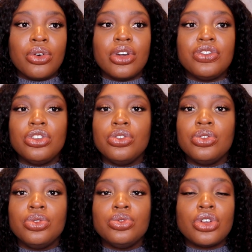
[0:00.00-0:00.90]
or if
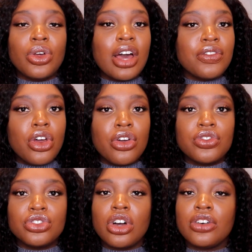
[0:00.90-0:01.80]
you don't have an
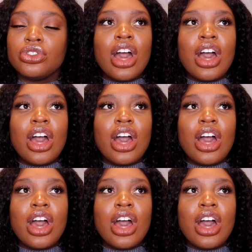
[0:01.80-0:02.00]
overdraft,